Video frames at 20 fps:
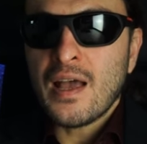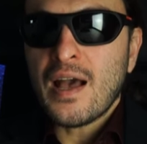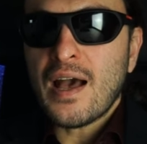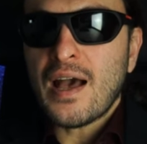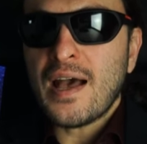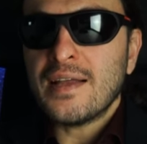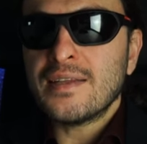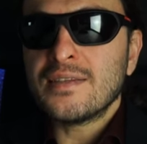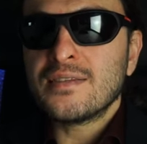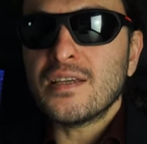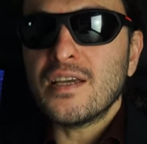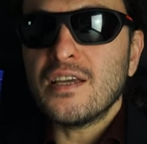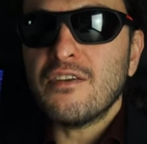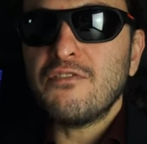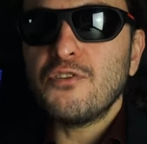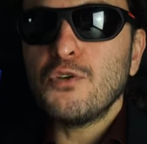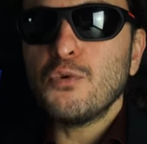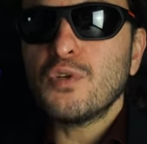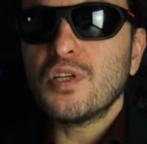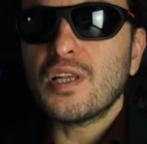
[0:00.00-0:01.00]
And
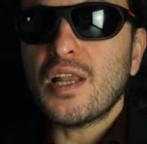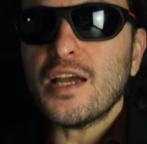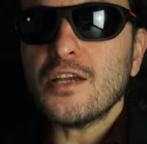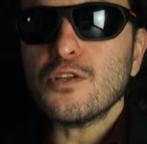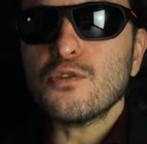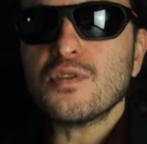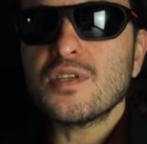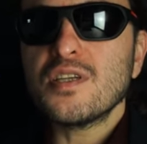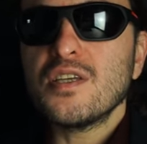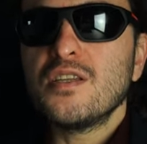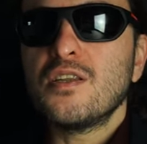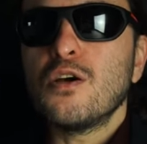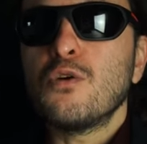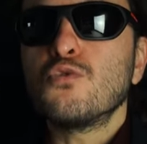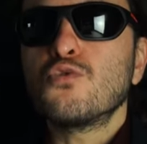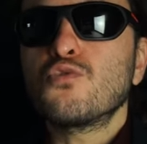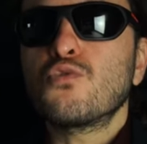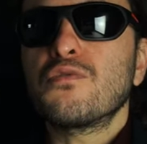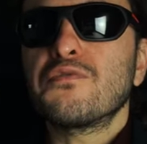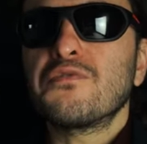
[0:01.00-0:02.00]
if you would like to see
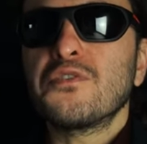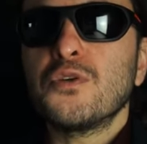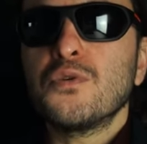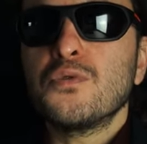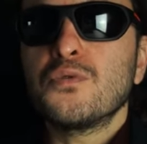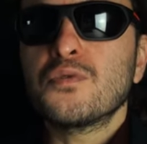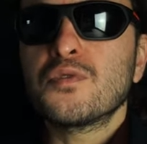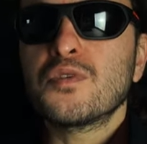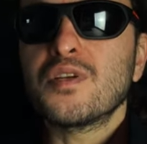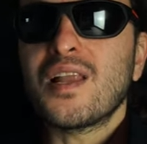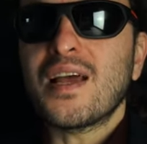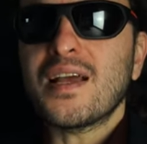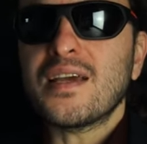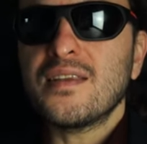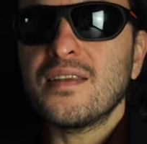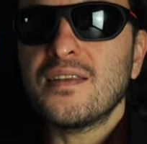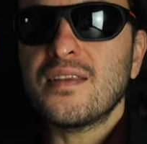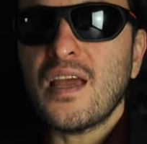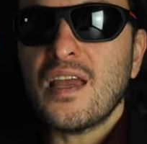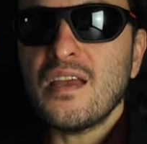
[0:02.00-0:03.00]
those reviews, like
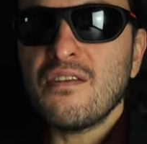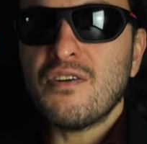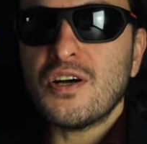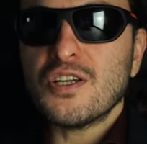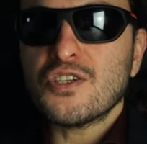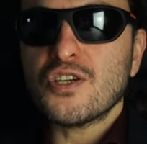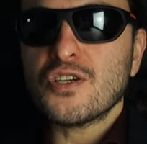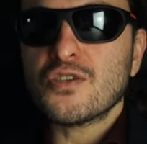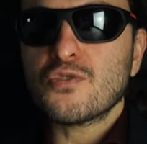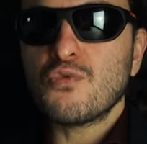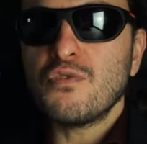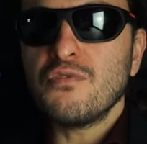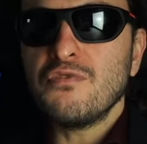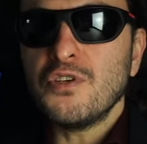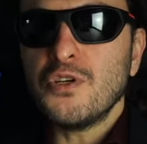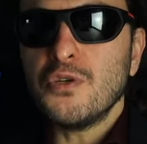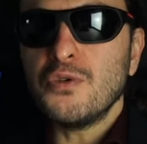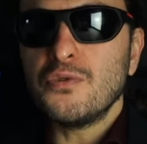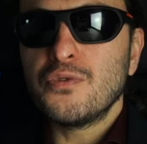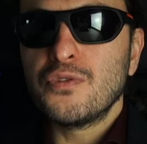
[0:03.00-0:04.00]
the Dave I just
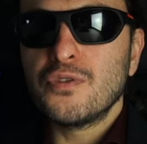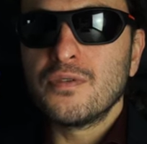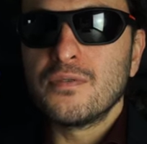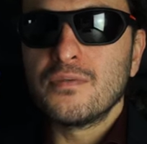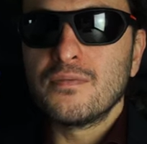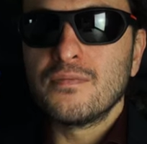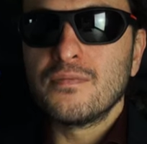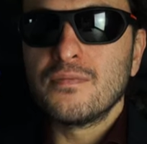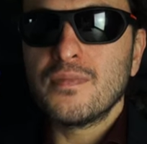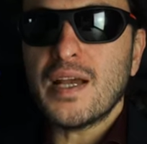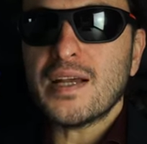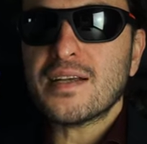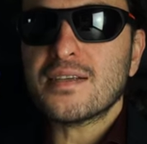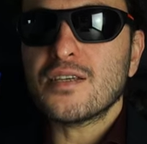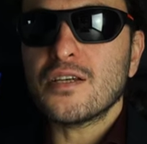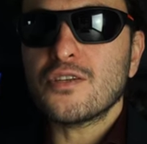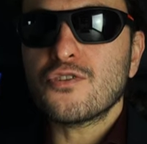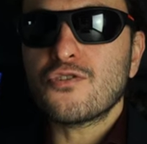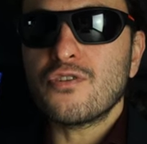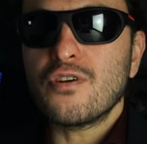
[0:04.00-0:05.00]
reviewed,
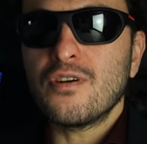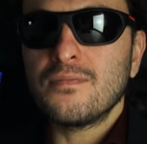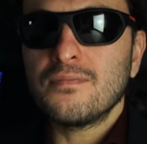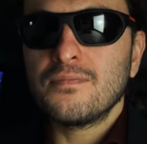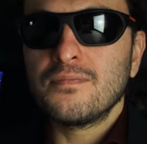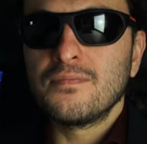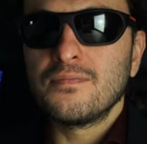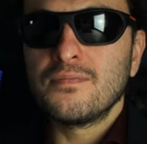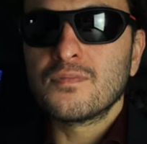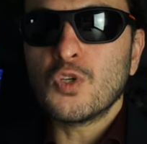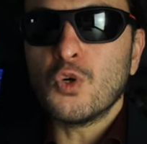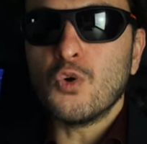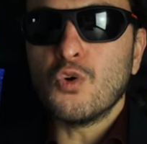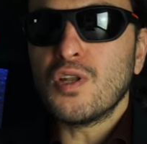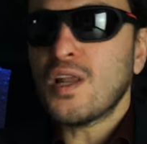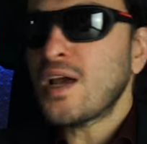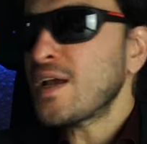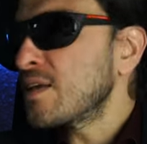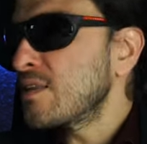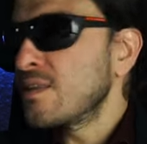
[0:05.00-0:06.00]
etc., or
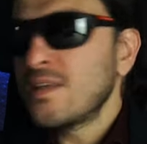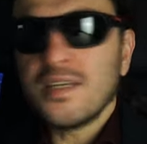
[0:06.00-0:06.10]
like